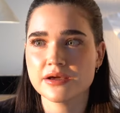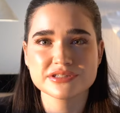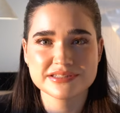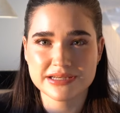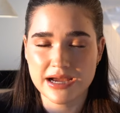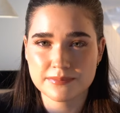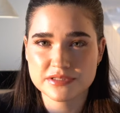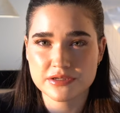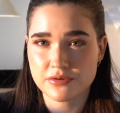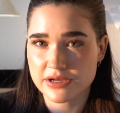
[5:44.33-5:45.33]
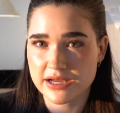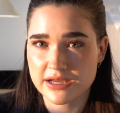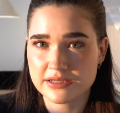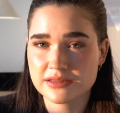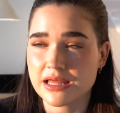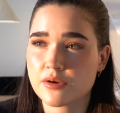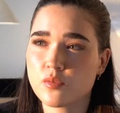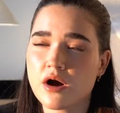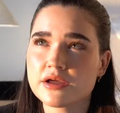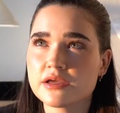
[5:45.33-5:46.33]
your steps, okay? Like
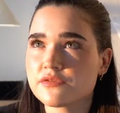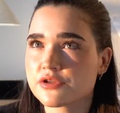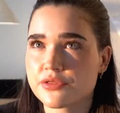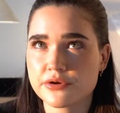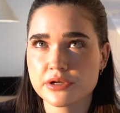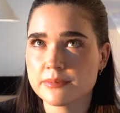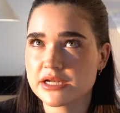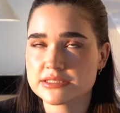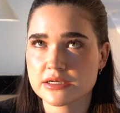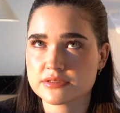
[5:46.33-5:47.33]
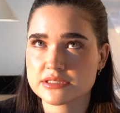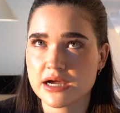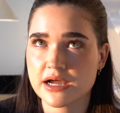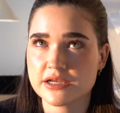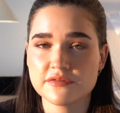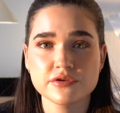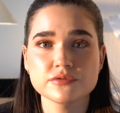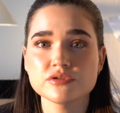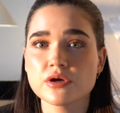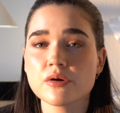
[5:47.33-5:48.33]
walking for 30 minutes outside, if you
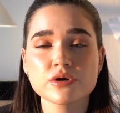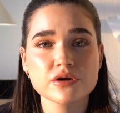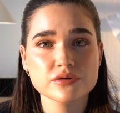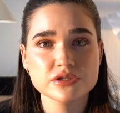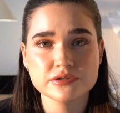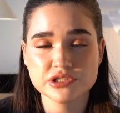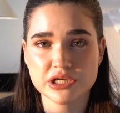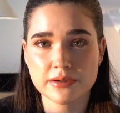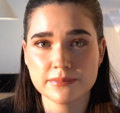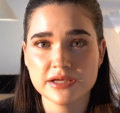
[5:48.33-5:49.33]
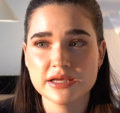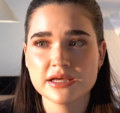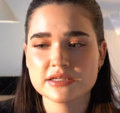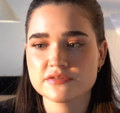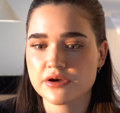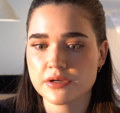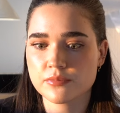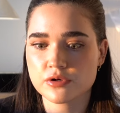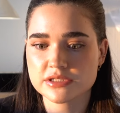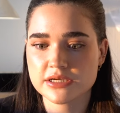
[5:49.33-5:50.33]
do not want to go to the gym, is very
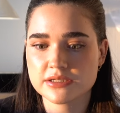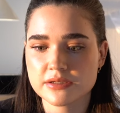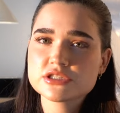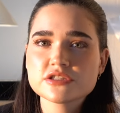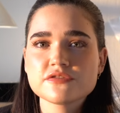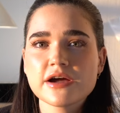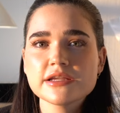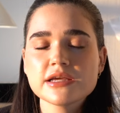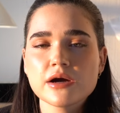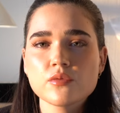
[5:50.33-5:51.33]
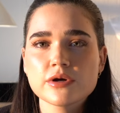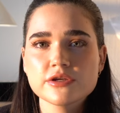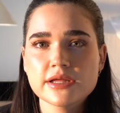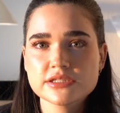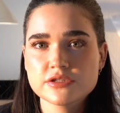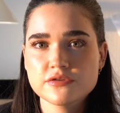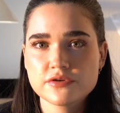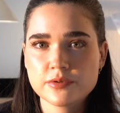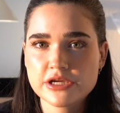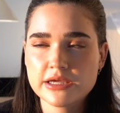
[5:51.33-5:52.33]
important. Just finding out what you like to do
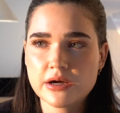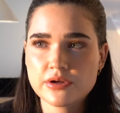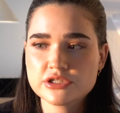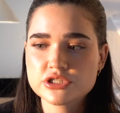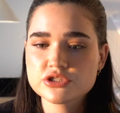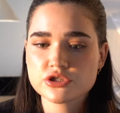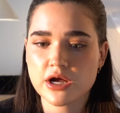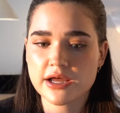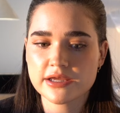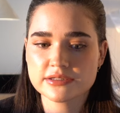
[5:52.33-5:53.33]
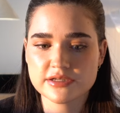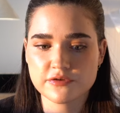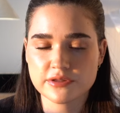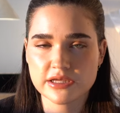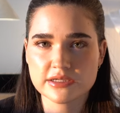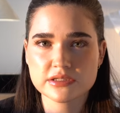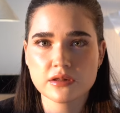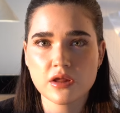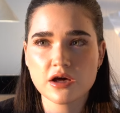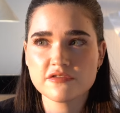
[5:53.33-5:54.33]
for working out and just trying different things. A
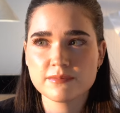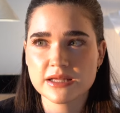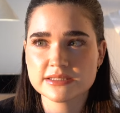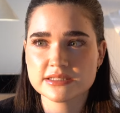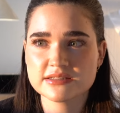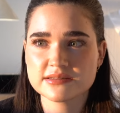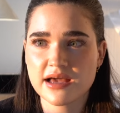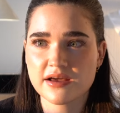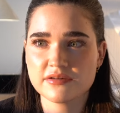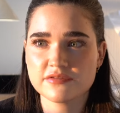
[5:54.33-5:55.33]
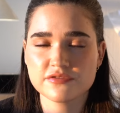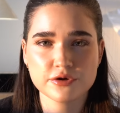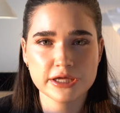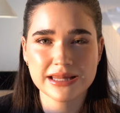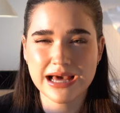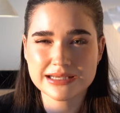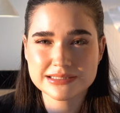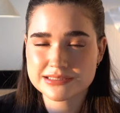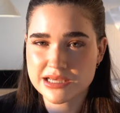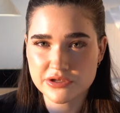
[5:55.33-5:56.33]
lot of places have free
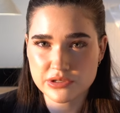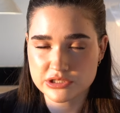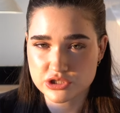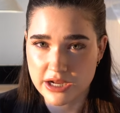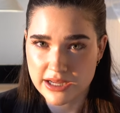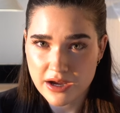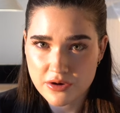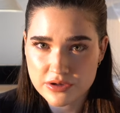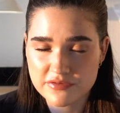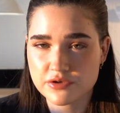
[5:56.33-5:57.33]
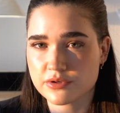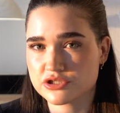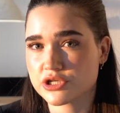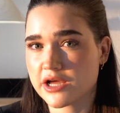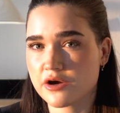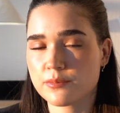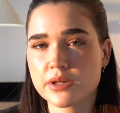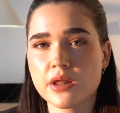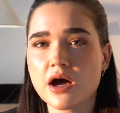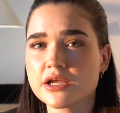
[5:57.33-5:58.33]
classes that you can try out if you want to try out
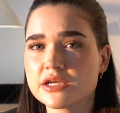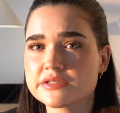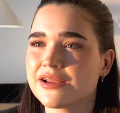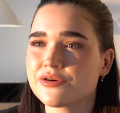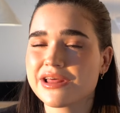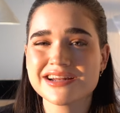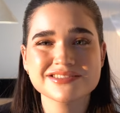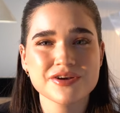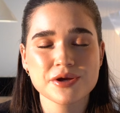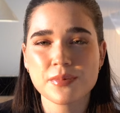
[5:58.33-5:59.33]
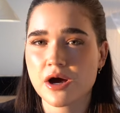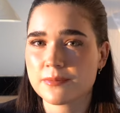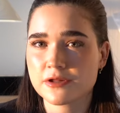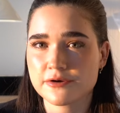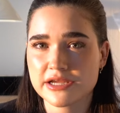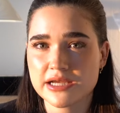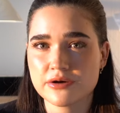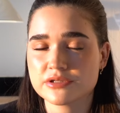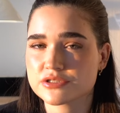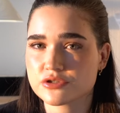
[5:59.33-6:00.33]
Pilates. I know that is very popular right
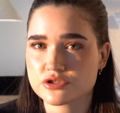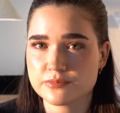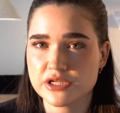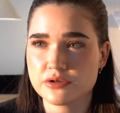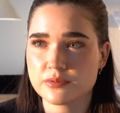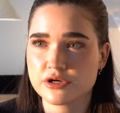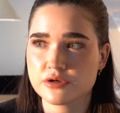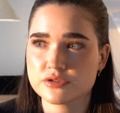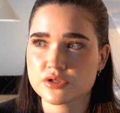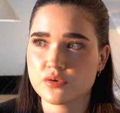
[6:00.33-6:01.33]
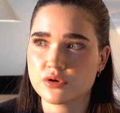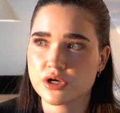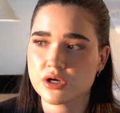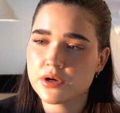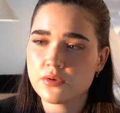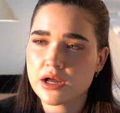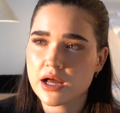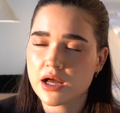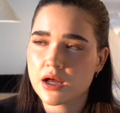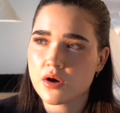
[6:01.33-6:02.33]
now in the social media world, or
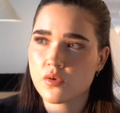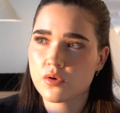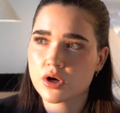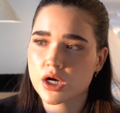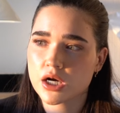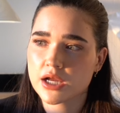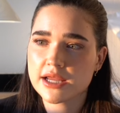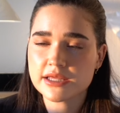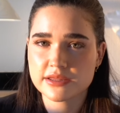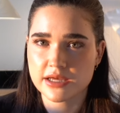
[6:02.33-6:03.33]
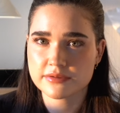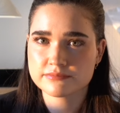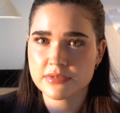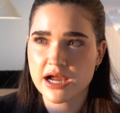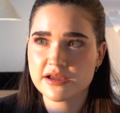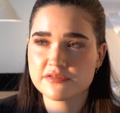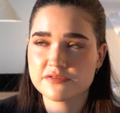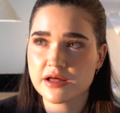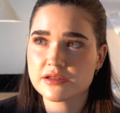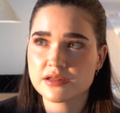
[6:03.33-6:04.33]
yoga, or anything. I
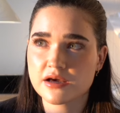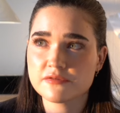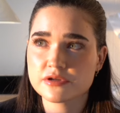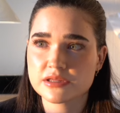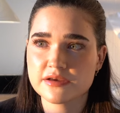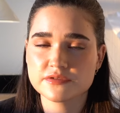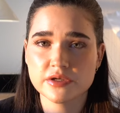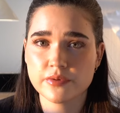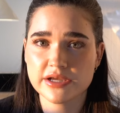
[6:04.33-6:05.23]
fell in love with lifting